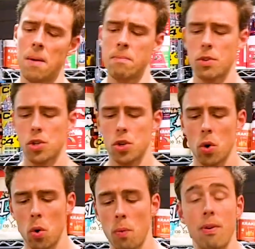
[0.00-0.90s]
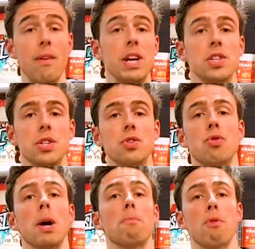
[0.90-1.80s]
So, very easy to
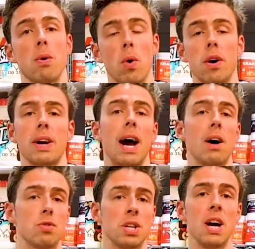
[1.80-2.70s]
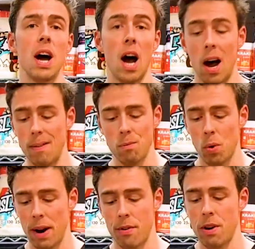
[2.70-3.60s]
drink pre-workout,
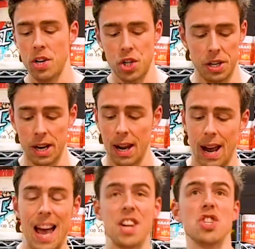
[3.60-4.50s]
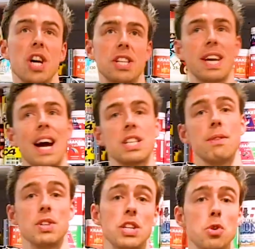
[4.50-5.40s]
whatever energetic
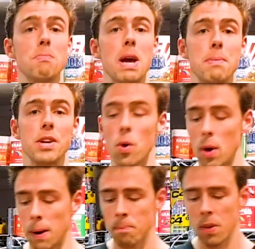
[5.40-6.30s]
activity you may be doing.